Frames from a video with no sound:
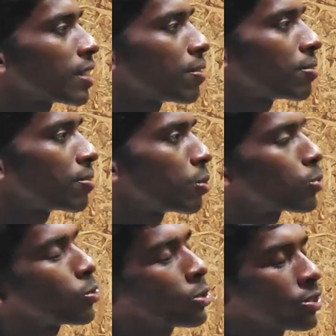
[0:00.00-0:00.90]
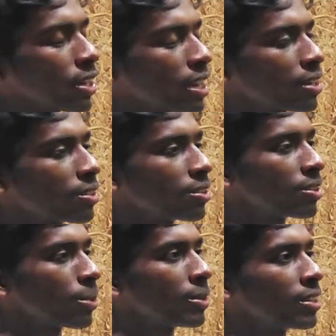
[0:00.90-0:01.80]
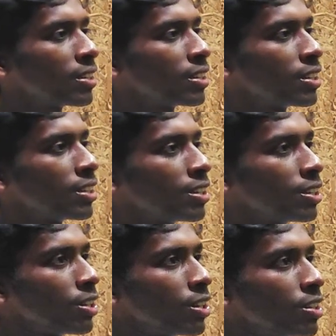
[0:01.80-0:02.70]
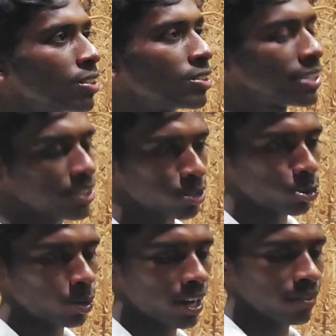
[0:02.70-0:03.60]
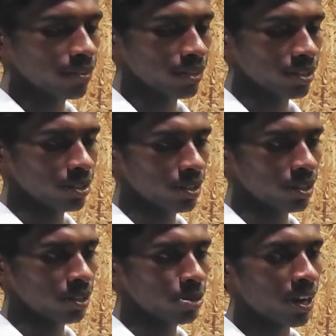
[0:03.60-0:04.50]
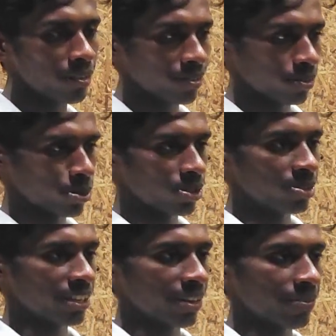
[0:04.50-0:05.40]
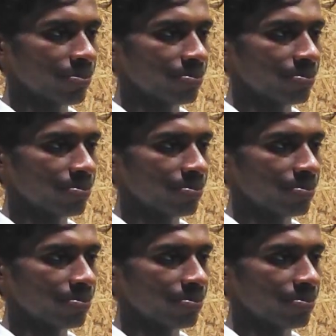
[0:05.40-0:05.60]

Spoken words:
self, what would you tell? I mean, since you have what to say,